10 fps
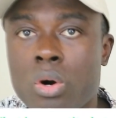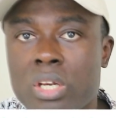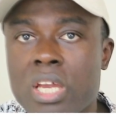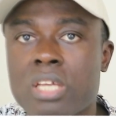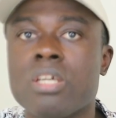
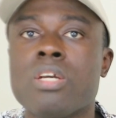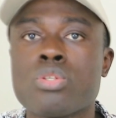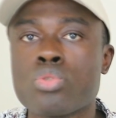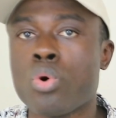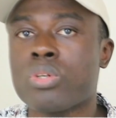Okay,
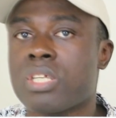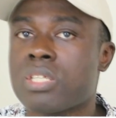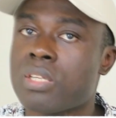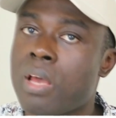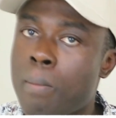so it
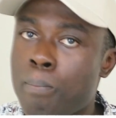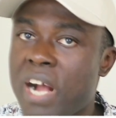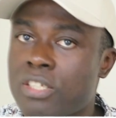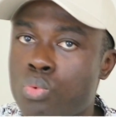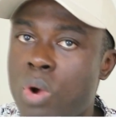is
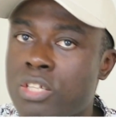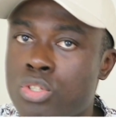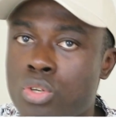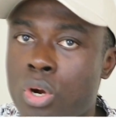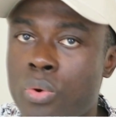part 1
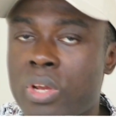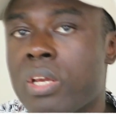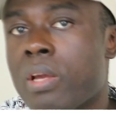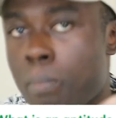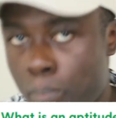
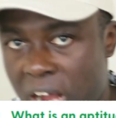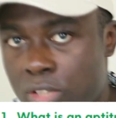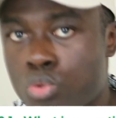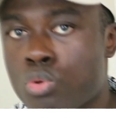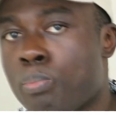theory,
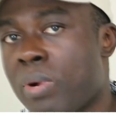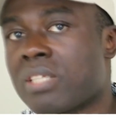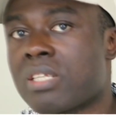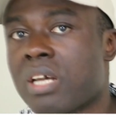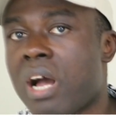part 2
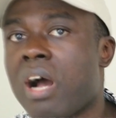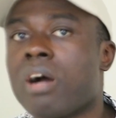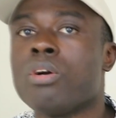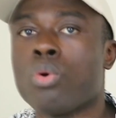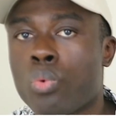practical,